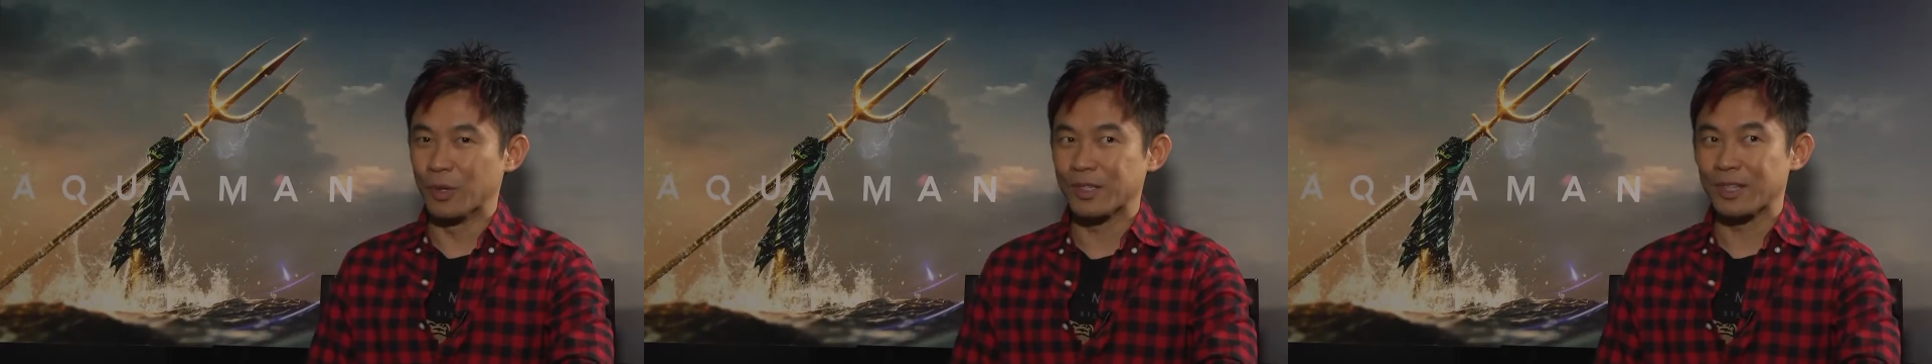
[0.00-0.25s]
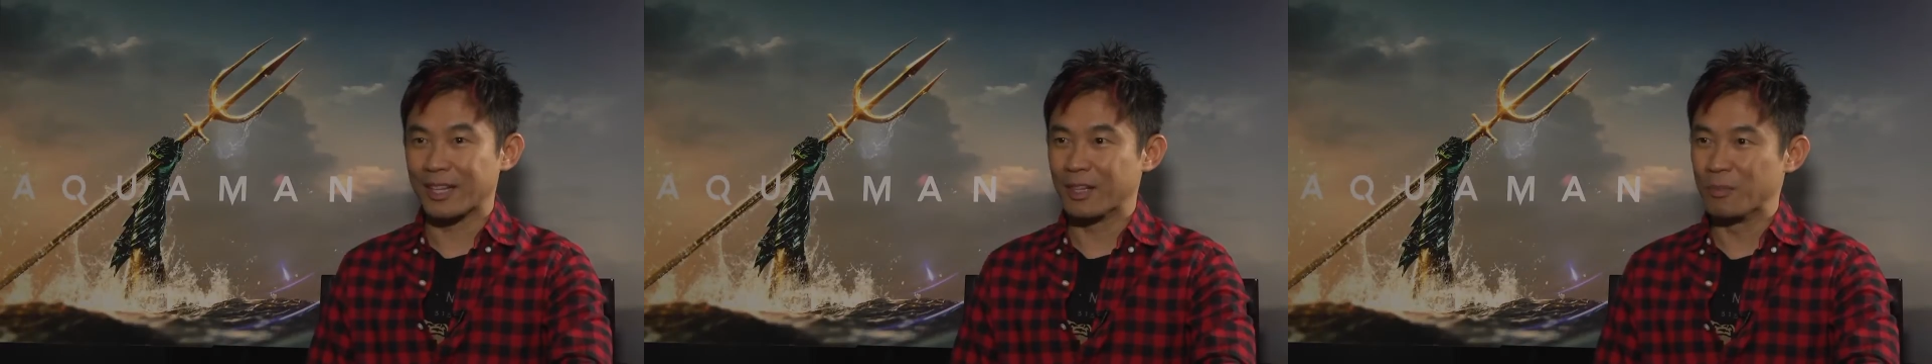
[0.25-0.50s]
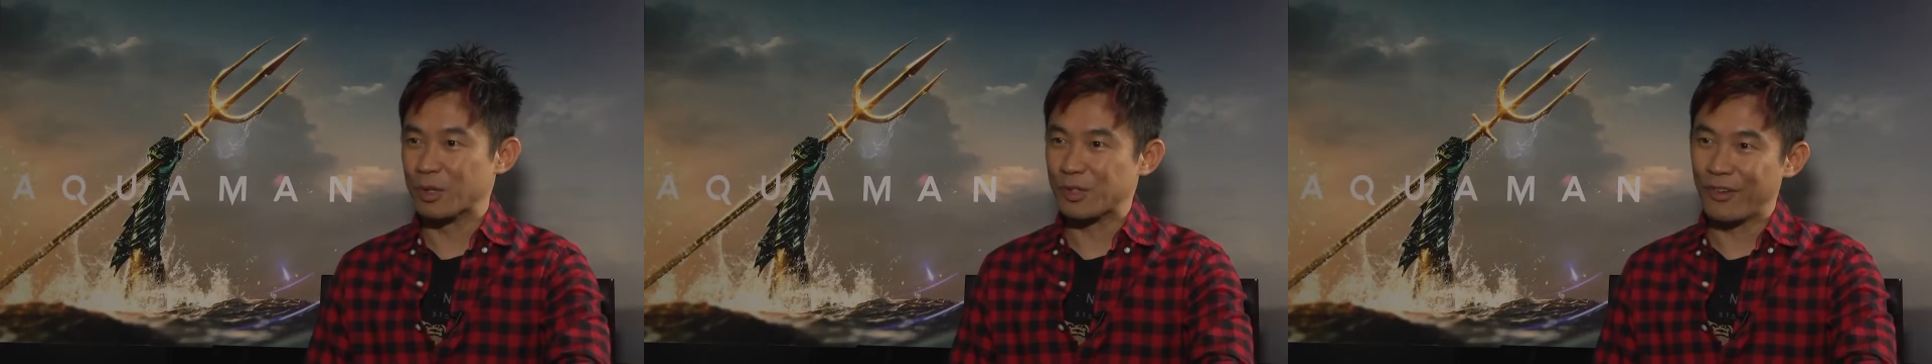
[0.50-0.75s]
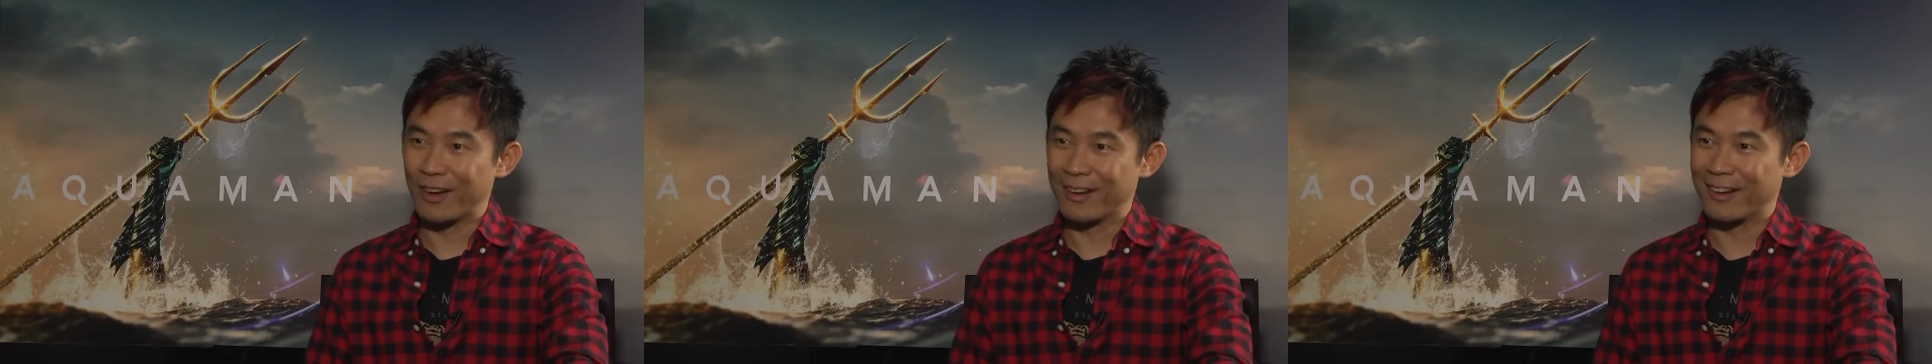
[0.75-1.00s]
was like the
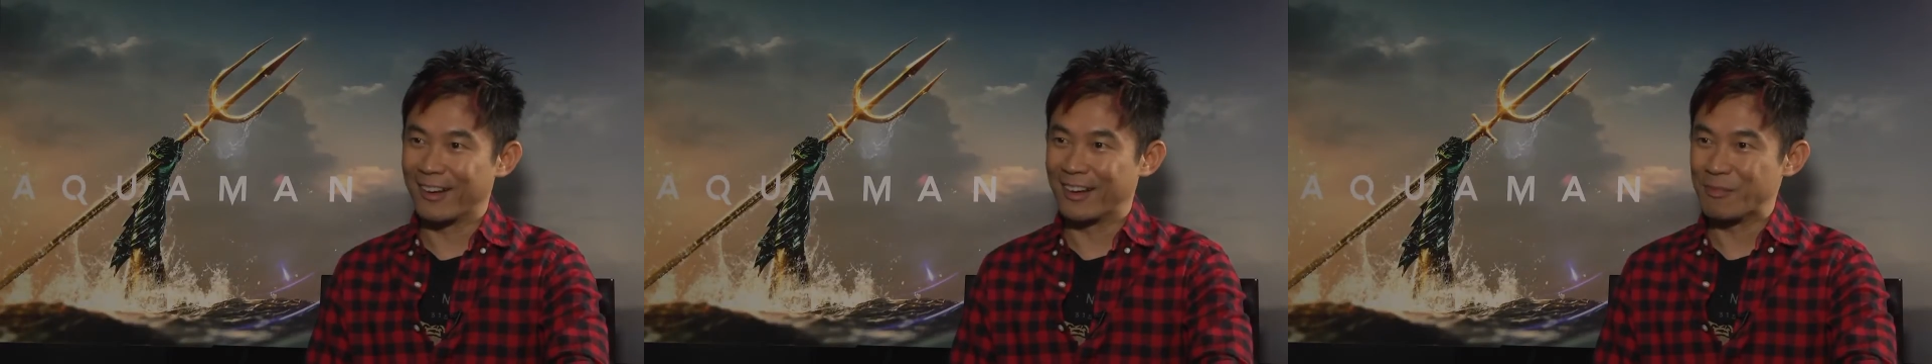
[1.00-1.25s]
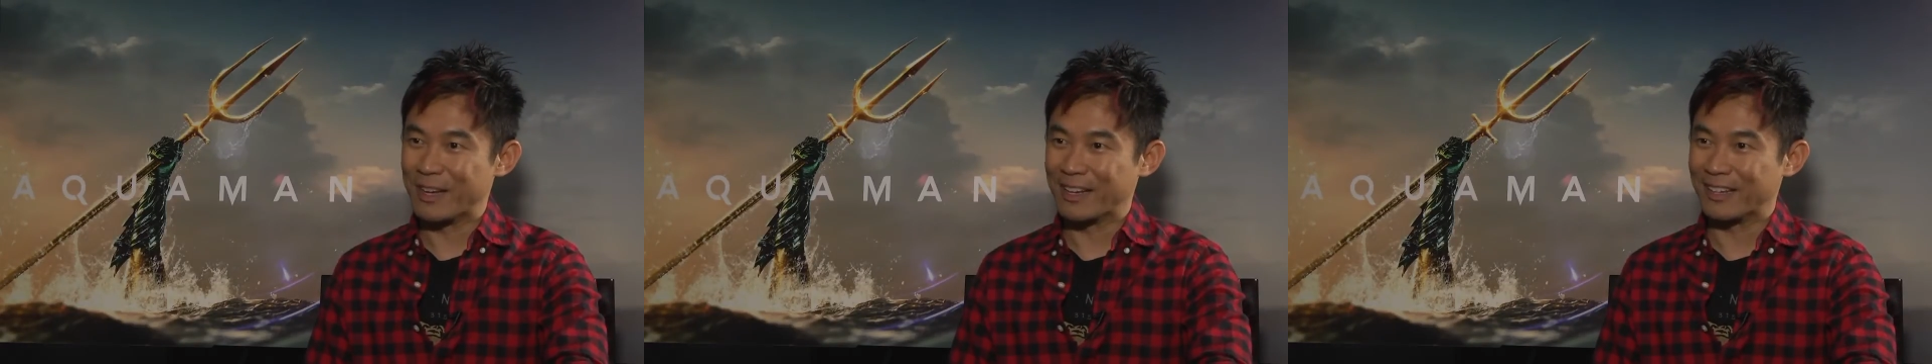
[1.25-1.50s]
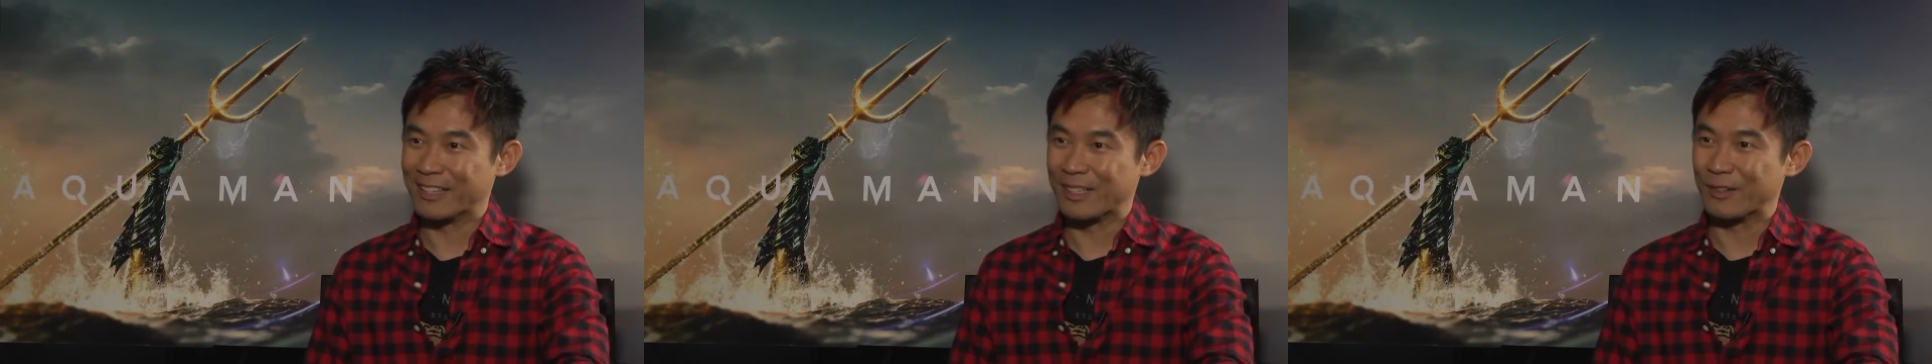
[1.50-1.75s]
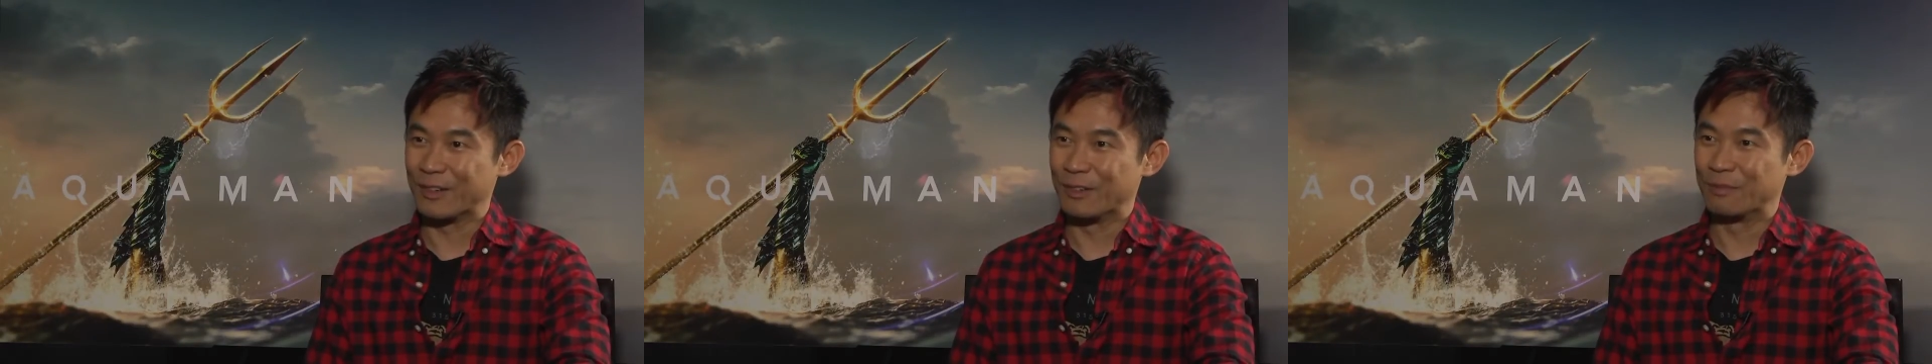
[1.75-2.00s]
most fun I had making
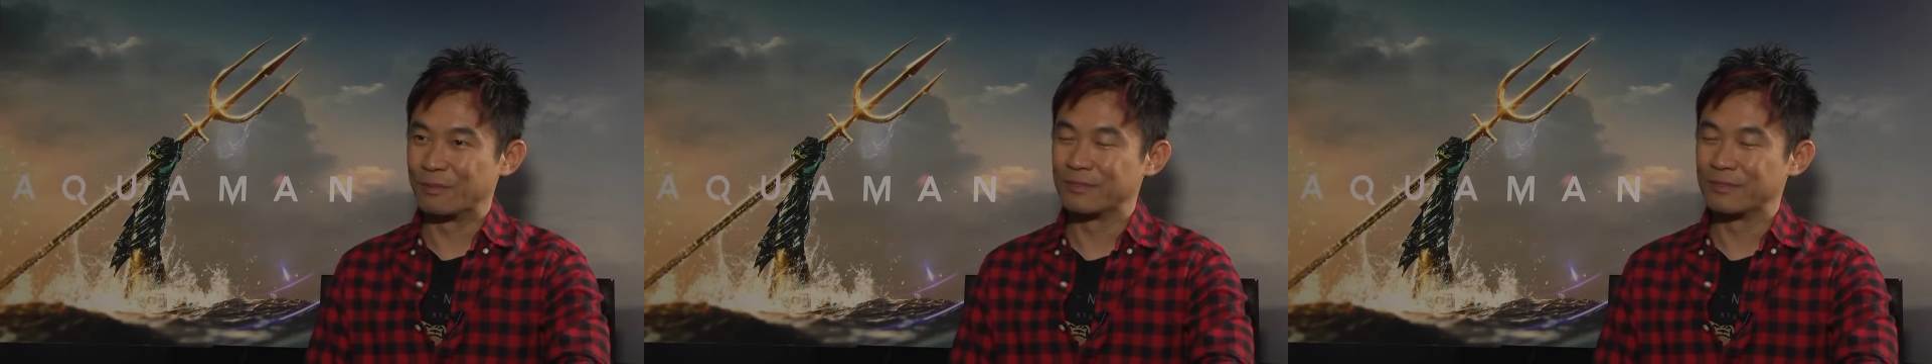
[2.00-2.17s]
this film.